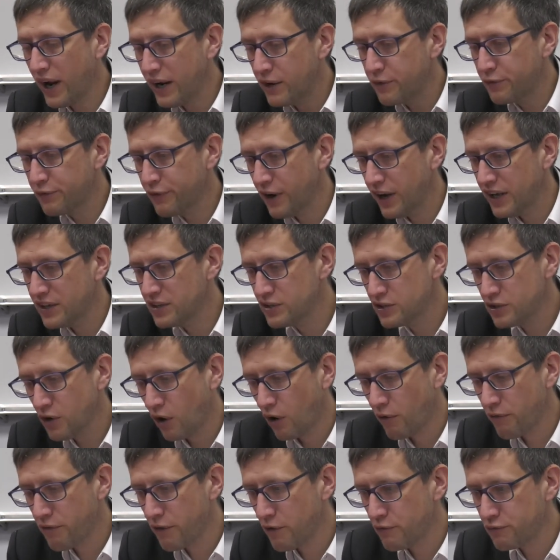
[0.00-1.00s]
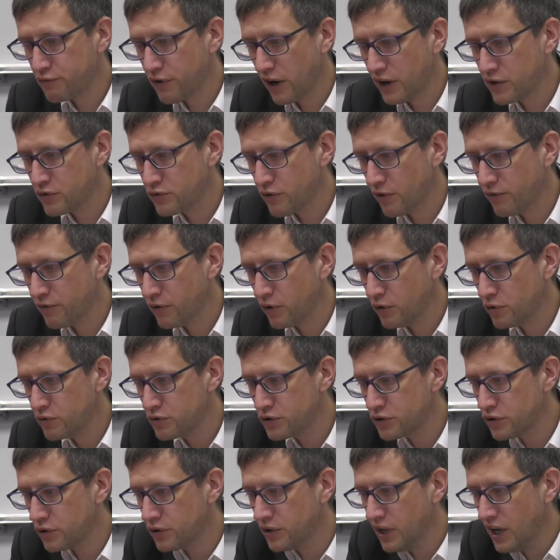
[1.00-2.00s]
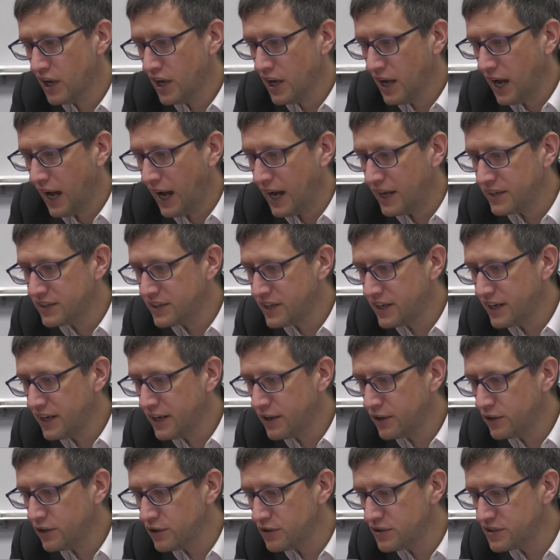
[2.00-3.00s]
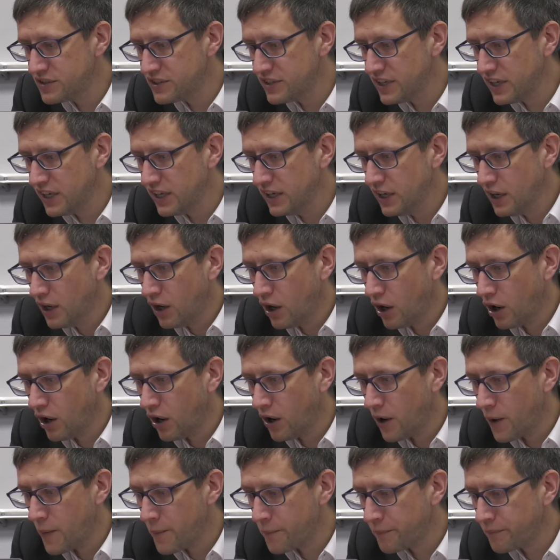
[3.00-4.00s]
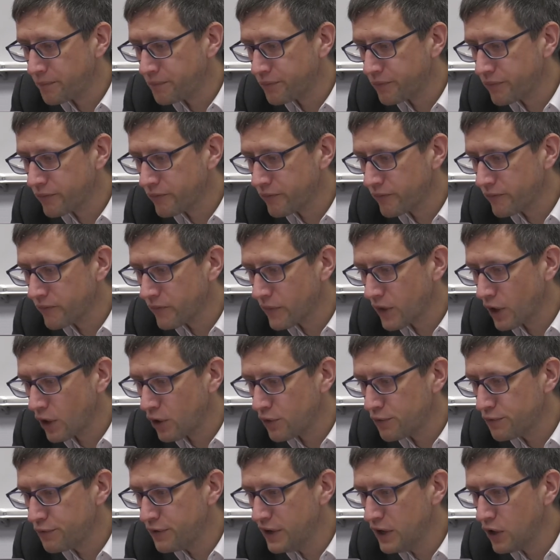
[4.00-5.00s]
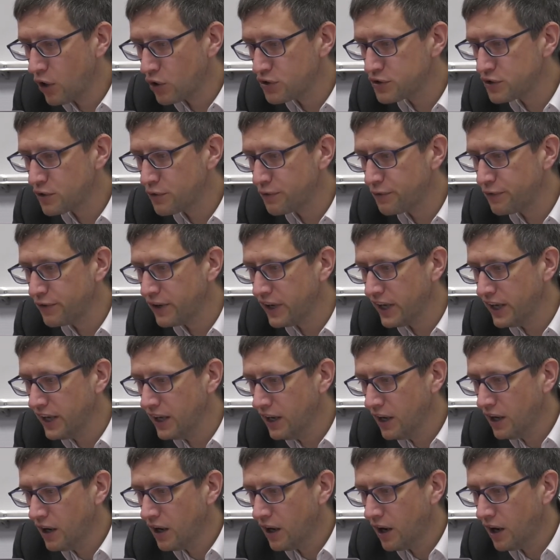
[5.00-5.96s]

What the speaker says: friends of the French Revolution. And here you see philosophy